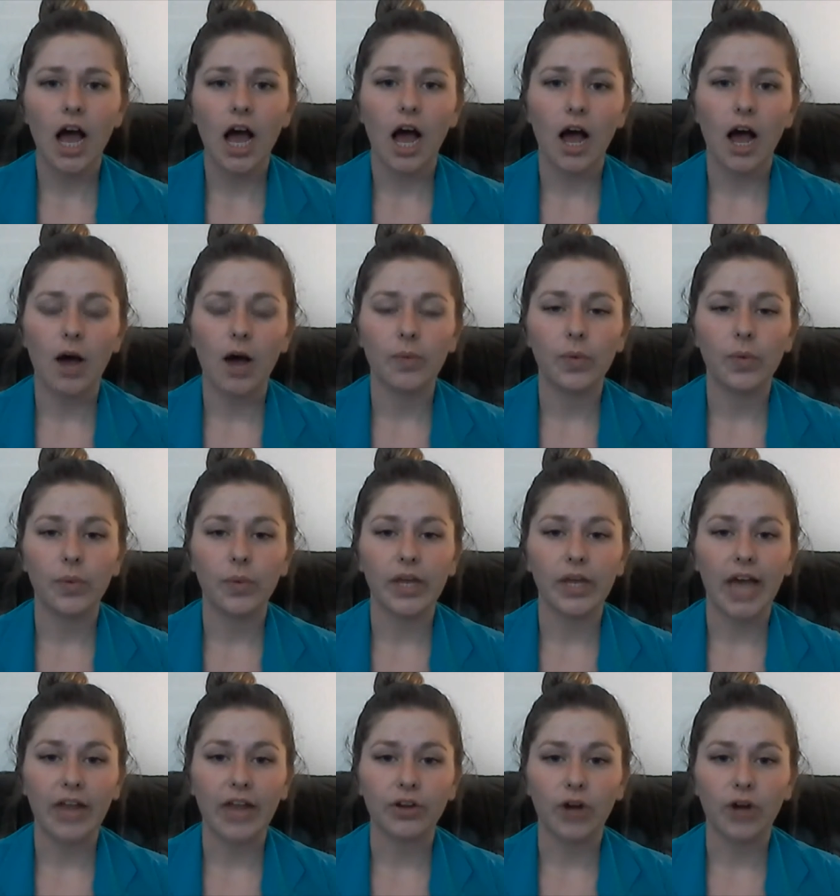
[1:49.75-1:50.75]
um, we
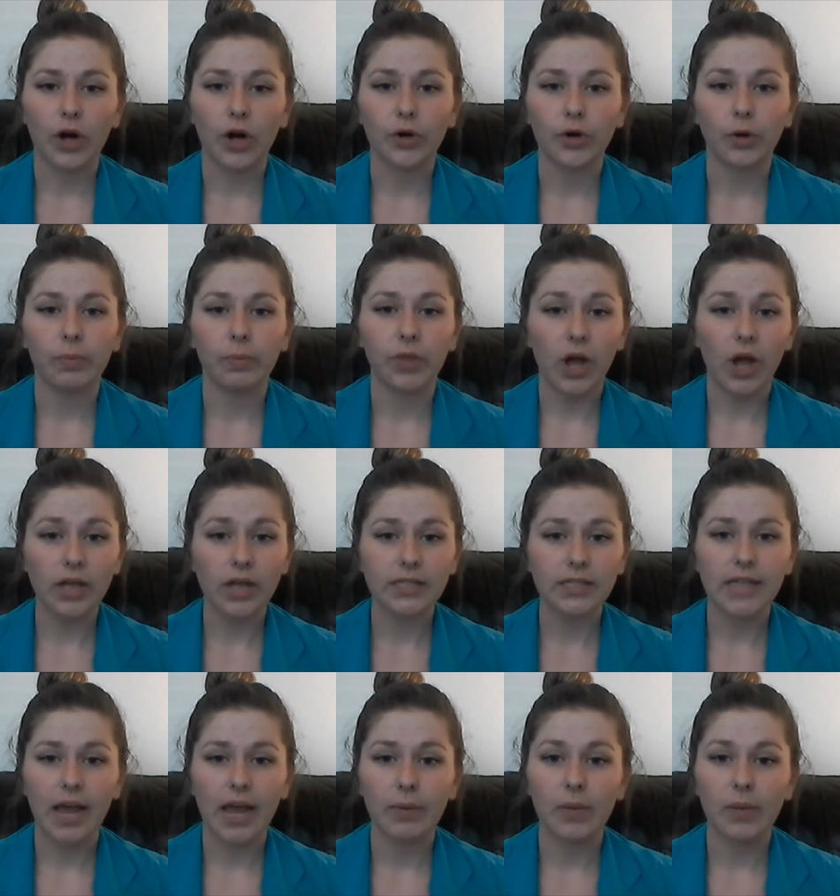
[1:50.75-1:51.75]
gathered our group thoughts
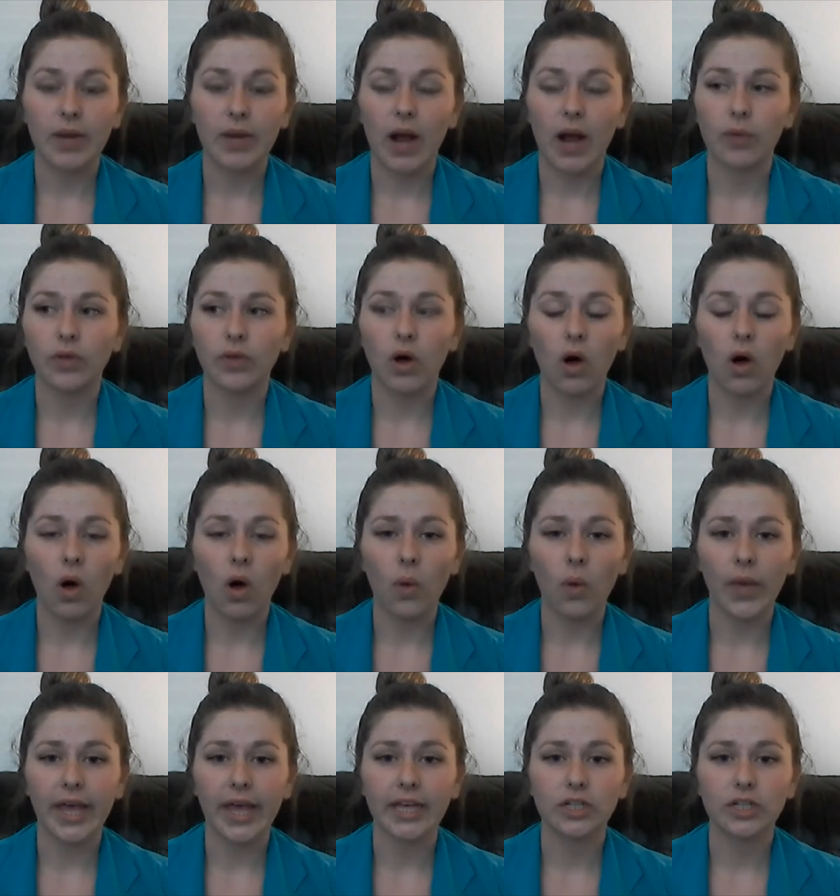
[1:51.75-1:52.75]
and we went out in the
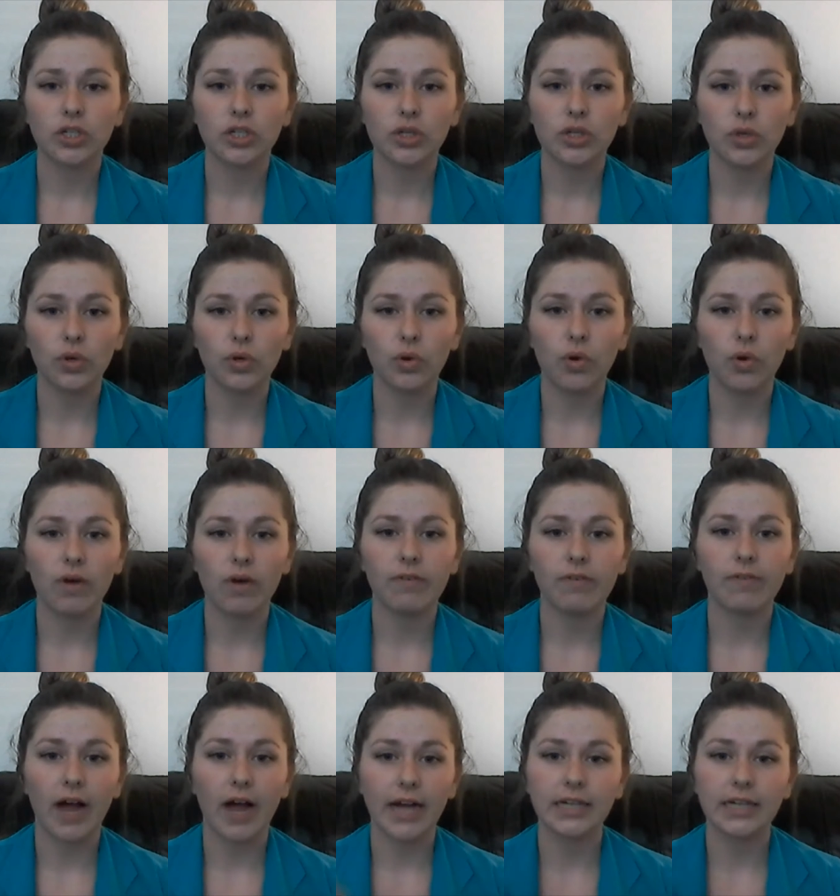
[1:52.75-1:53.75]
hallway to
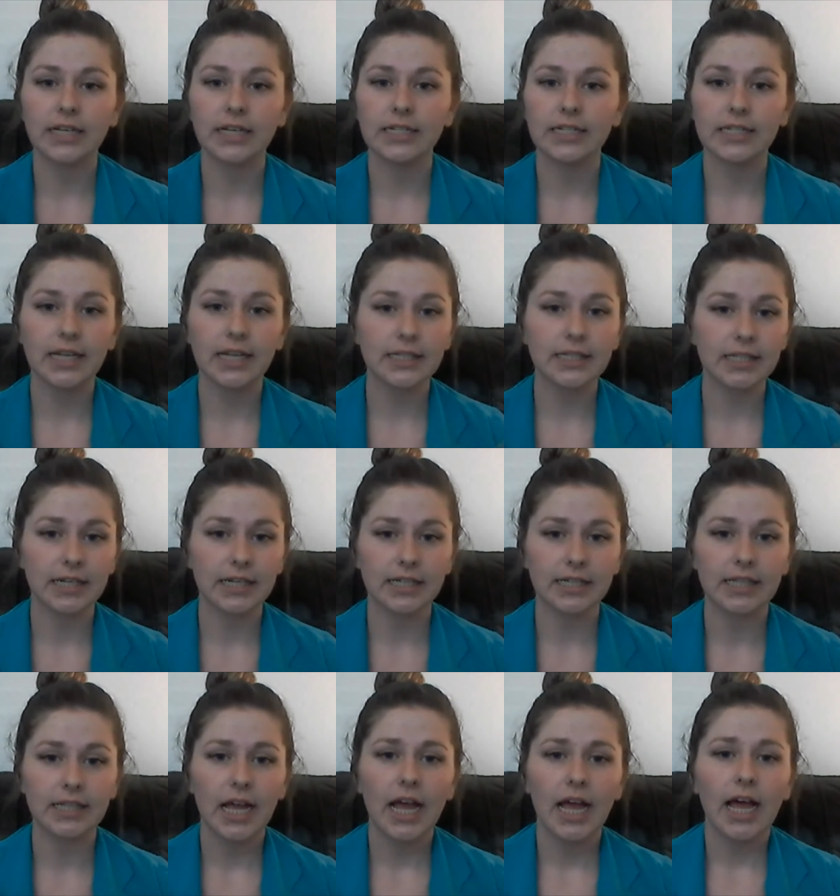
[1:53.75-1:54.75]
find senses
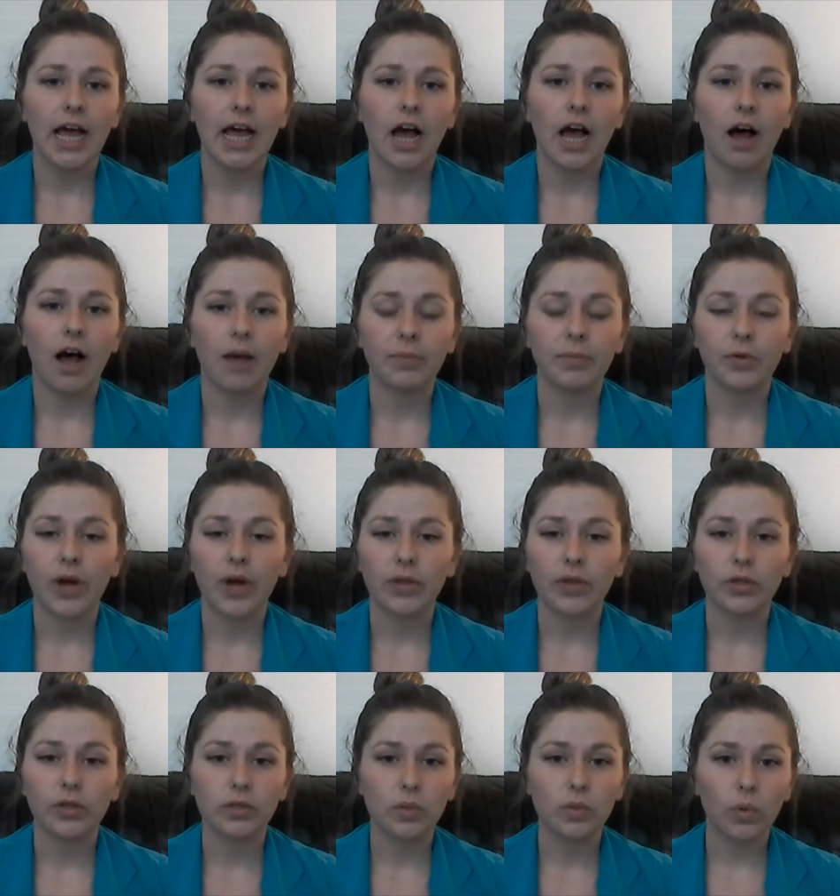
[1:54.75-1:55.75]
um, throughout
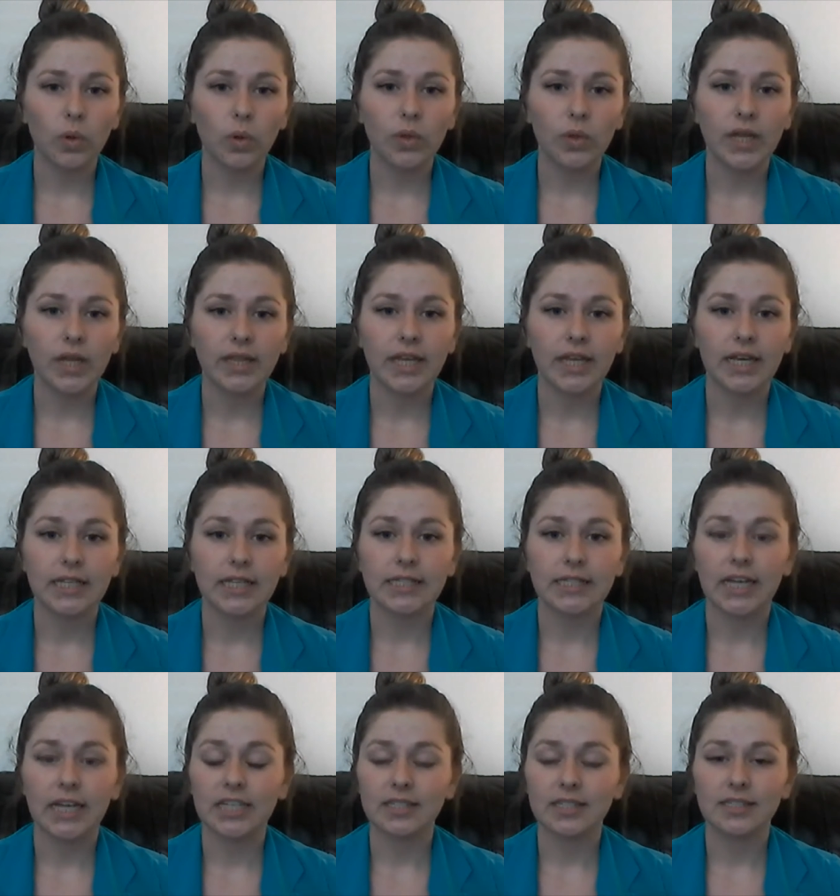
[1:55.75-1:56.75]
their school that they could
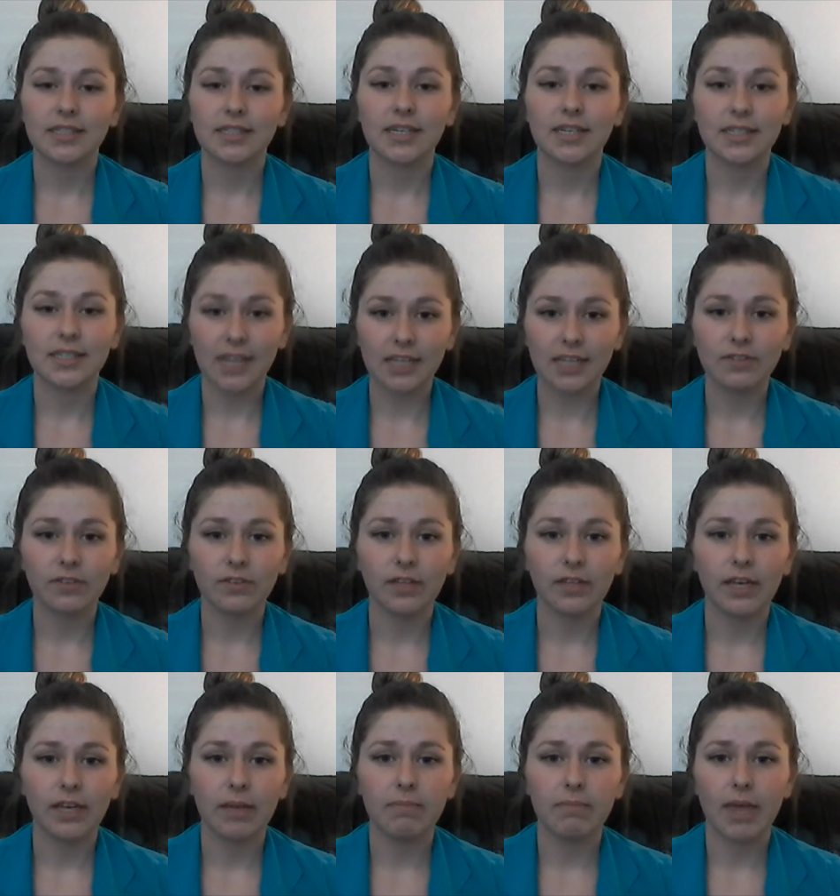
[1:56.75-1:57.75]

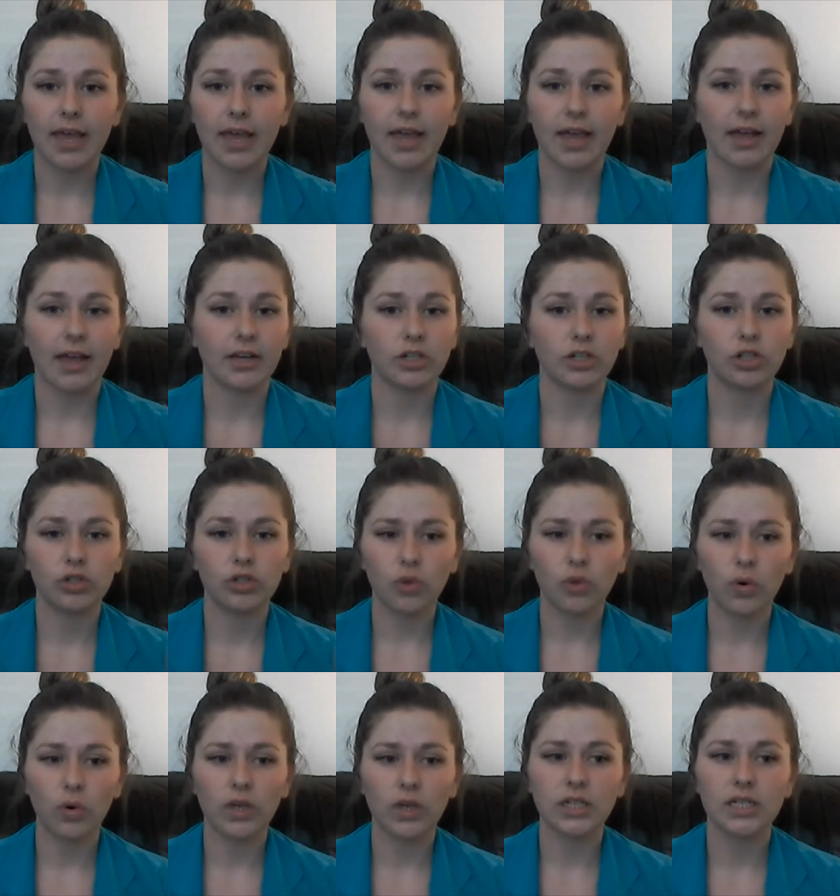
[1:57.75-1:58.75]
successfully make a
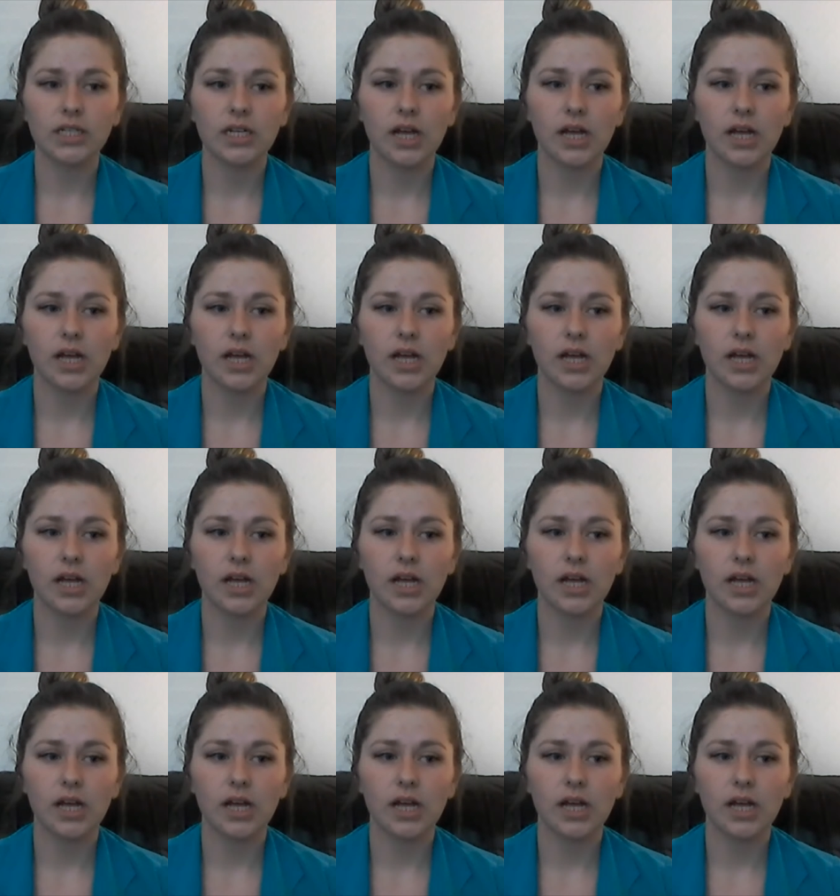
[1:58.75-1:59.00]
short